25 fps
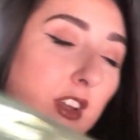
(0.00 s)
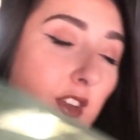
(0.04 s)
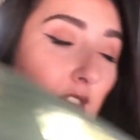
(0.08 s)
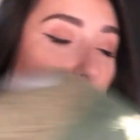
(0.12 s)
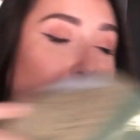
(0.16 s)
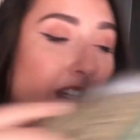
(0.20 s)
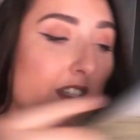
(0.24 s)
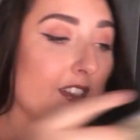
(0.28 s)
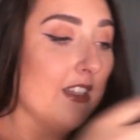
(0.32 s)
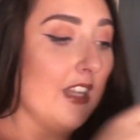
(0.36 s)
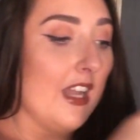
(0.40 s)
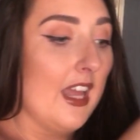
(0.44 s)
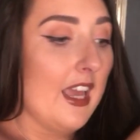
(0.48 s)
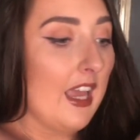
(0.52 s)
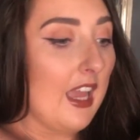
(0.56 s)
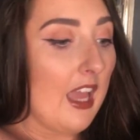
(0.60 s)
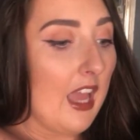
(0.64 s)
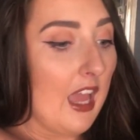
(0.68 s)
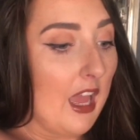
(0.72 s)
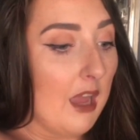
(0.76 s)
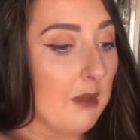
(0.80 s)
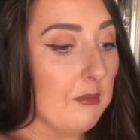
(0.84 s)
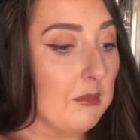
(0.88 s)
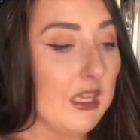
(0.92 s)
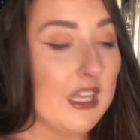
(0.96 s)
really read it. Like,
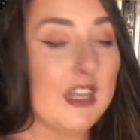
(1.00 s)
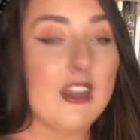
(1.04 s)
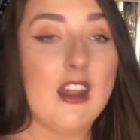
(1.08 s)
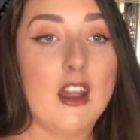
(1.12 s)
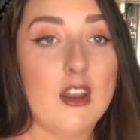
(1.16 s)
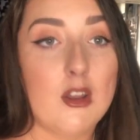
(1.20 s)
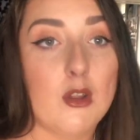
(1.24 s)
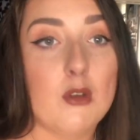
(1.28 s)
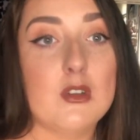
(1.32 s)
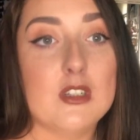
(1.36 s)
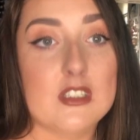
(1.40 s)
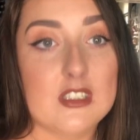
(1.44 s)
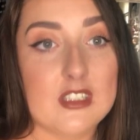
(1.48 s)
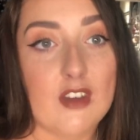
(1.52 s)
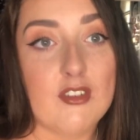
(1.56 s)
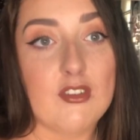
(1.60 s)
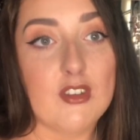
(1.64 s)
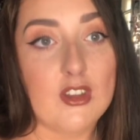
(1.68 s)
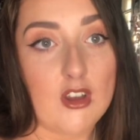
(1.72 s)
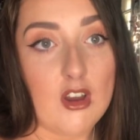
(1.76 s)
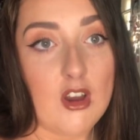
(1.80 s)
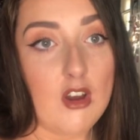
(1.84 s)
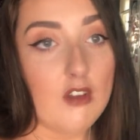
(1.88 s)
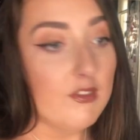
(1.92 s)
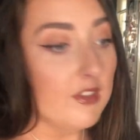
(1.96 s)
I mean, I know you
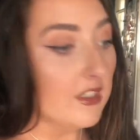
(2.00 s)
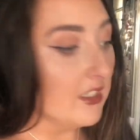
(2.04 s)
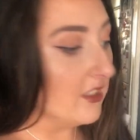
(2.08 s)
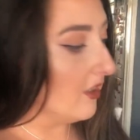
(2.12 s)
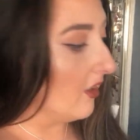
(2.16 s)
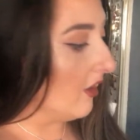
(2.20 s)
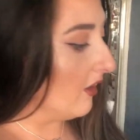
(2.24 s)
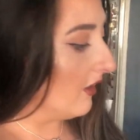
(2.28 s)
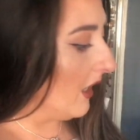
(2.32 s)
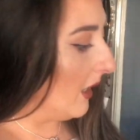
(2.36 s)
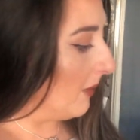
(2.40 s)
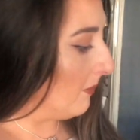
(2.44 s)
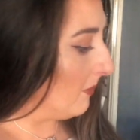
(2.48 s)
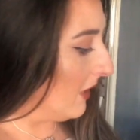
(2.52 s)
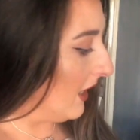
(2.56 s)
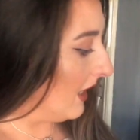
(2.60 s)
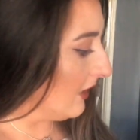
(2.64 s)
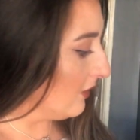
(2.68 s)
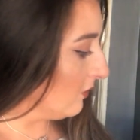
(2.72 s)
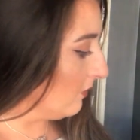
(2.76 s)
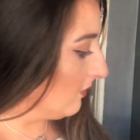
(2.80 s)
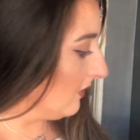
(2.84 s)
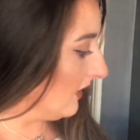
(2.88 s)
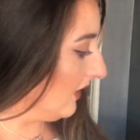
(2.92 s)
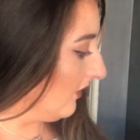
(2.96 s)
definitely can't read it on that, but
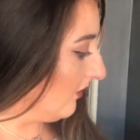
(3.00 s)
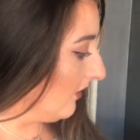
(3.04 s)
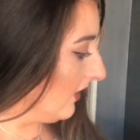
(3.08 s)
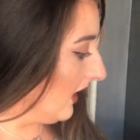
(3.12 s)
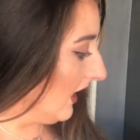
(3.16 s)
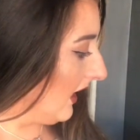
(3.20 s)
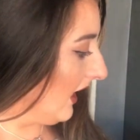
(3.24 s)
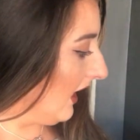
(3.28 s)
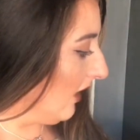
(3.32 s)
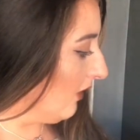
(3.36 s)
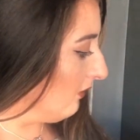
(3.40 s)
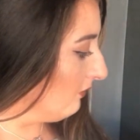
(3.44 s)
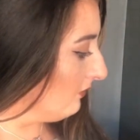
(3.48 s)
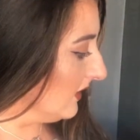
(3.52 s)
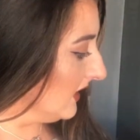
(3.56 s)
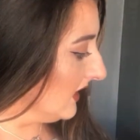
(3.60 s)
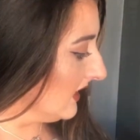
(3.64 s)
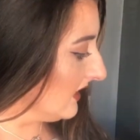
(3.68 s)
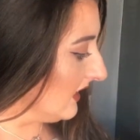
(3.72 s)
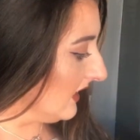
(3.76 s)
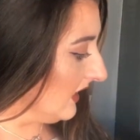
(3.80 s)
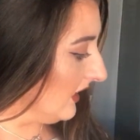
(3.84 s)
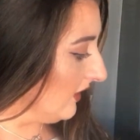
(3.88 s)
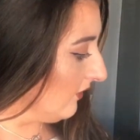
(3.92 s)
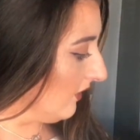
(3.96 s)
I don't even think I can
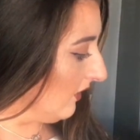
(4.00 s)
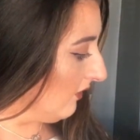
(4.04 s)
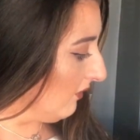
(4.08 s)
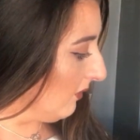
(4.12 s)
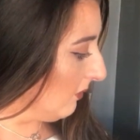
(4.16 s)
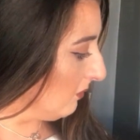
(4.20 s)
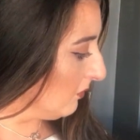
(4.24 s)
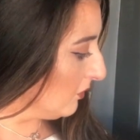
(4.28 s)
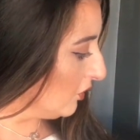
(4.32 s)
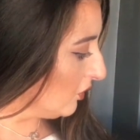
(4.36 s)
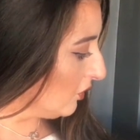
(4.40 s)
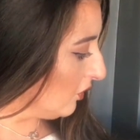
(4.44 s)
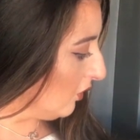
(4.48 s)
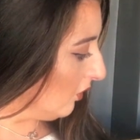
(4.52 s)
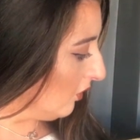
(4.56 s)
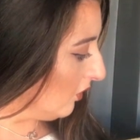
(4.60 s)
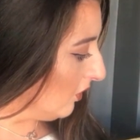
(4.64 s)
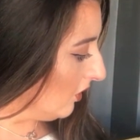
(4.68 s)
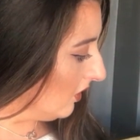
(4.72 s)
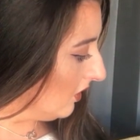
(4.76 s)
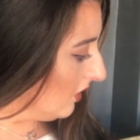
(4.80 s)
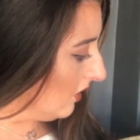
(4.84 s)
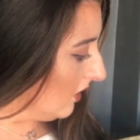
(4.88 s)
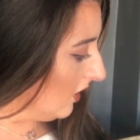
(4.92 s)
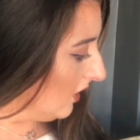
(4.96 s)
read it, even if I'm just
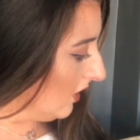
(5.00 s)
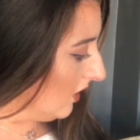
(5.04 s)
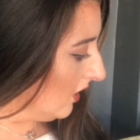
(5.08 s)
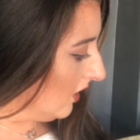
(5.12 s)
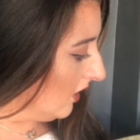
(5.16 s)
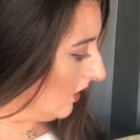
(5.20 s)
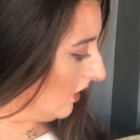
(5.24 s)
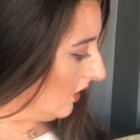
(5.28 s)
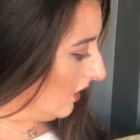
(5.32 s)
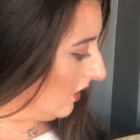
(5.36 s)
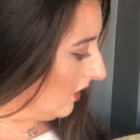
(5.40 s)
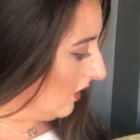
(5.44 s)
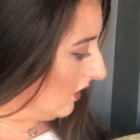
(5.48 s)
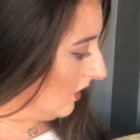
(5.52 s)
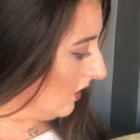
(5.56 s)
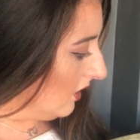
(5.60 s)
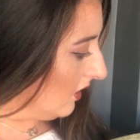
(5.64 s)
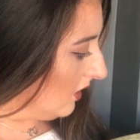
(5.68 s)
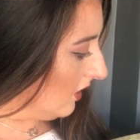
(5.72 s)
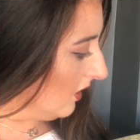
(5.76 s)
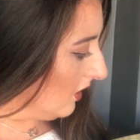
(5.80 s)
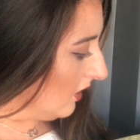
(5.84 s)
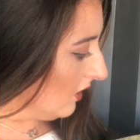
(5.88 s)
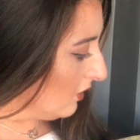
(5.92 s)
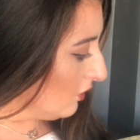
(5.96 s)
looking.
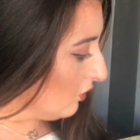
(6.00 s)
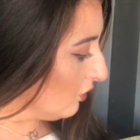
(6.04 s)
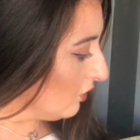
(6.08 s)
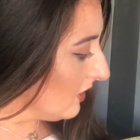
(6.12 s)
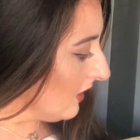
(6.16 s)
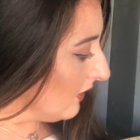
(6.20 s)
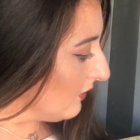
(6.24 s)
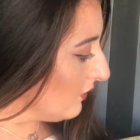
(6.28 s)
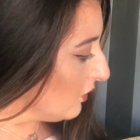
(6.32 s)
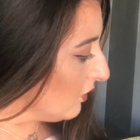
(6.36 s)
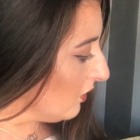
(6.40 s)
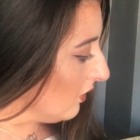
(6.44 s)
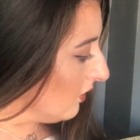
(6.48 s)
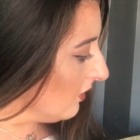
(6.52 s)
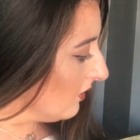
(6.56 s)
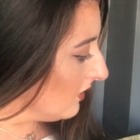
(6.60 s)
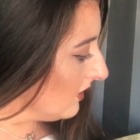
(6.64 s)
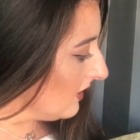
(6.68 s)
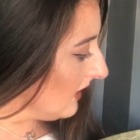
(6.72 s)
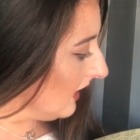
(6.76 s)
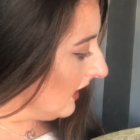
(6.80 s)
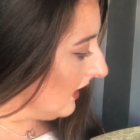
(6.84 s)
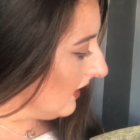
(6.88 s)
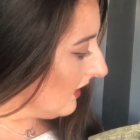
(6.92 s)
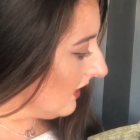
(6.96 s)
It does have
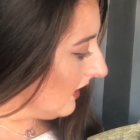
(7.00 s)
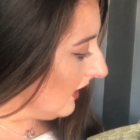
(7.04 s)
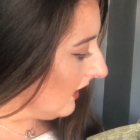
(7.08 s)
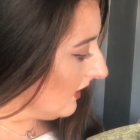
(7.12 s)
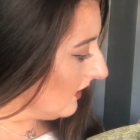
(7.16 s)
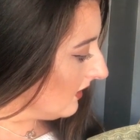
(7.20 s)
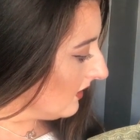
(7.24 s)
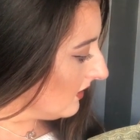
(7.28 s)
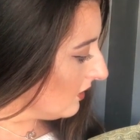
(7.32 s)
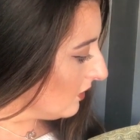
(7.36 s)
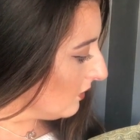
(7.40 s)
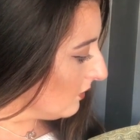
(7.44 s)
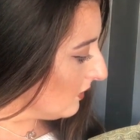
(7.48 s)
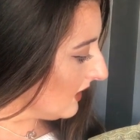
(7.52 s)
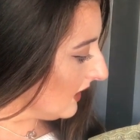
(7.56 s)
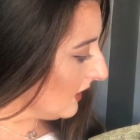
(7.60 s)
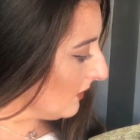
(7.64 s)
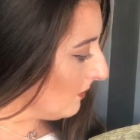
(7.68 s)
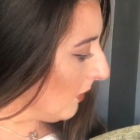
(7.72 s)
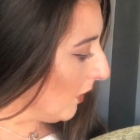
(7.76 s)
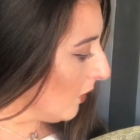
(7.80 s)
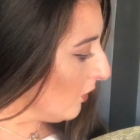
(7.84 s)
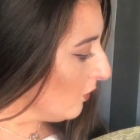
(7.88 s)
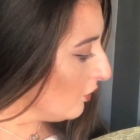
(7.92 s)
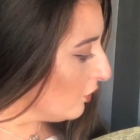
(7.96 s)
certain things. It was
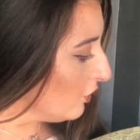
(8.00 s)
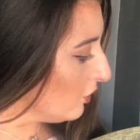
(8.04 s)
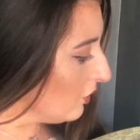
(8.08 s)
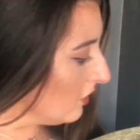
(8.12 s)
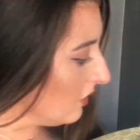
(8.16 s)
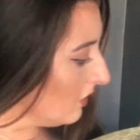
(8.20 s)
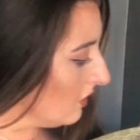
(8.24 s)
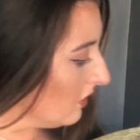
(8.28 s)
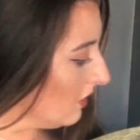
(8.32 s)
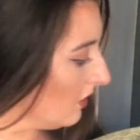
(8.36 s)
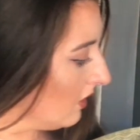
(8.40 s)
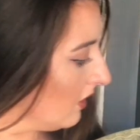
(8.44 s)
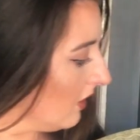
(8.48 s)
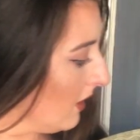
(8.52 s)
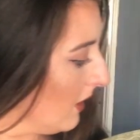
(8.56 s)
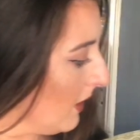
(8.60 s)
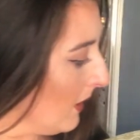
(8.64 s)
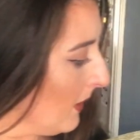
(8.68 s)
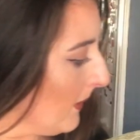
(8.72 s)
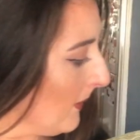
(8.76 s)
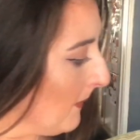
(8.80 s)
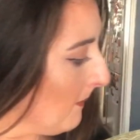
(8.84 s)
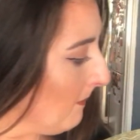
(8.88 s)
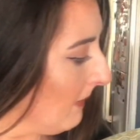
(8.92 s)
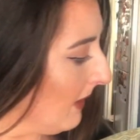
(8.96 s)
like potion
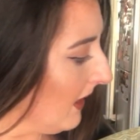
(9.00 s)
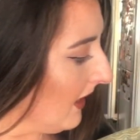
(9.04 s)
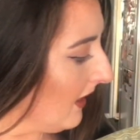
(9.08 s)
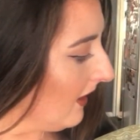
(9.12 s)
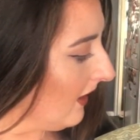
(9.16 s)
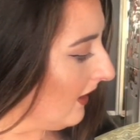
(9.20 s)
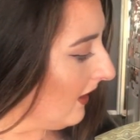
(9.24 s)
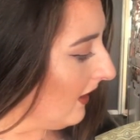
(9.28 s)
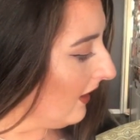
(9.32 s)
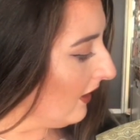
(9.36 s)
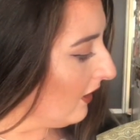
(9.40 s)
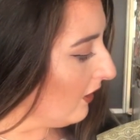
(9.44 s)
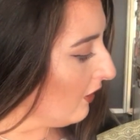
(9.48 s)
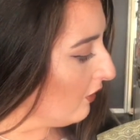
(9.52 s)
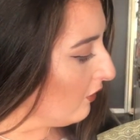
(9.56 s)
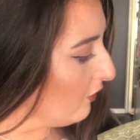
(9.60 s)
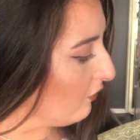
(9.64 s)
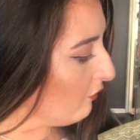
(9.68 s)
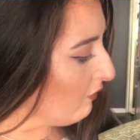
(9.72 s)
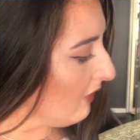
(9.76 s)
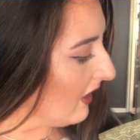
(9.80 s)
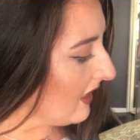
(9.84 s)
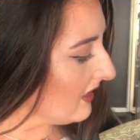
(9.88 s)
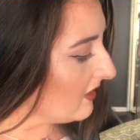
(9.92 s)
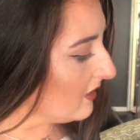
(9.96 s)

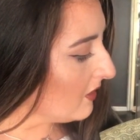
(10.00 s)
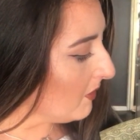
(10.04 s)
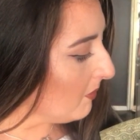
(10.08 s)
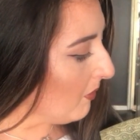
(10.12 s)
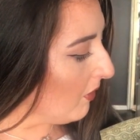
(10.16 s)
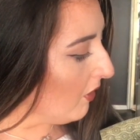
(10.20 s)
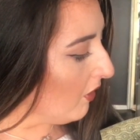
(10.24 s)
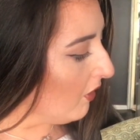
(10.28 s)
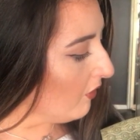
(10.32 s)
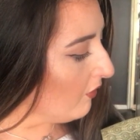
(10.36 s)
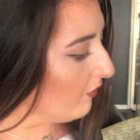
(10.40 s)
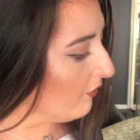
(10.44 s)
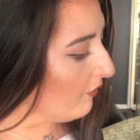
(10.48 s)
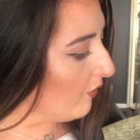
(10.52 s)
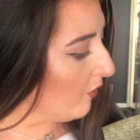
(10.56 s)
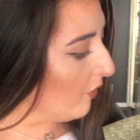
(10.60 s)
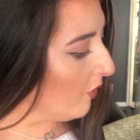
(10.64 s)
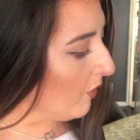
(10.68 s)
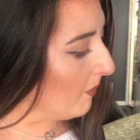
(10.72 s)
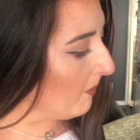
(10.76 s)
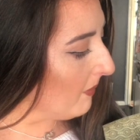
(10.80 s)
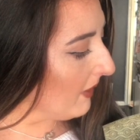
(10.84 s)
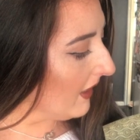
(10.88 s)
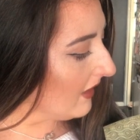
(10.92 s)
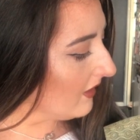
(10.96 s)
making rests upon
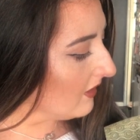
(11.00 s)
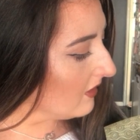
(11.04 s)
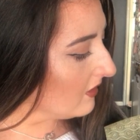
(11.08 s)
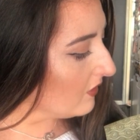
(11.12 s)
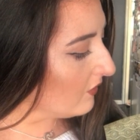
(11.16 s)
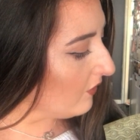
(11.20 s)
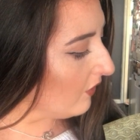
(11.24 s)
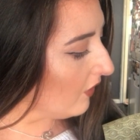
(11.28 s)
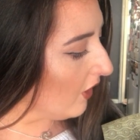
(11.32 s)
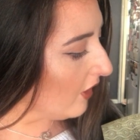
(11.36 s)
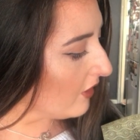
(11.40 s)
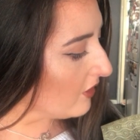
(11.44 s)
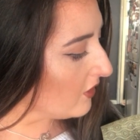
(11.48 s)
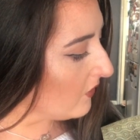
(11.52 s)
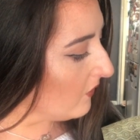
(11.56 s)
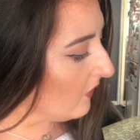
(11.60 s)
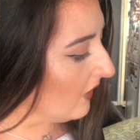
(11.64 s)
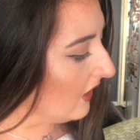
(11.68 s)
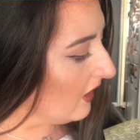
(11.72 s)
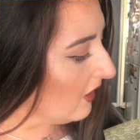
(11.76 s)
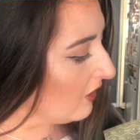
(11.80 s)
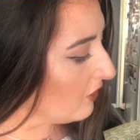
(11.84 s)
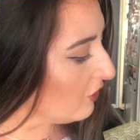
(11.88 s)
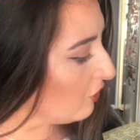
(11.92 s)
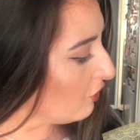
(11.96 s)
4 pillars,
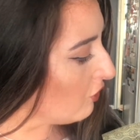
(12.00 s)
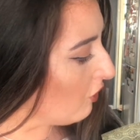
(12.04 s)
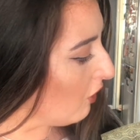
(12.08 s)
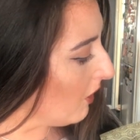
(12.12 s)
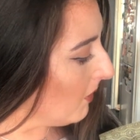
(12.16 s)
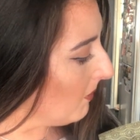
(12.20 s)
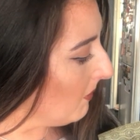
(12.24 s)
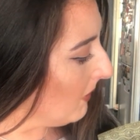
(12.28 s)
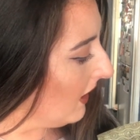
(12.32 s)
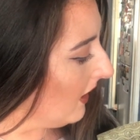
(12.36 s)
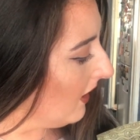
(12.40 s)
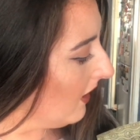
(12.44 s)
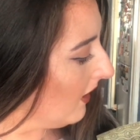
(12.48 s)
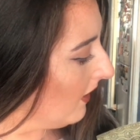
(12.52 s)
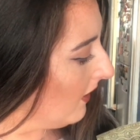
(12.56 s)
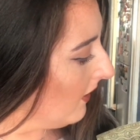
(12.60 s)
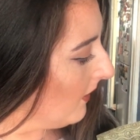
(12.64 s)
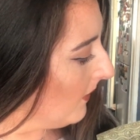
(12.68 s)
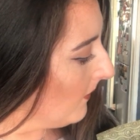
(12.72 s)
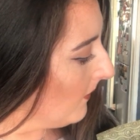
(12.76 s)
philosophy, astronomy,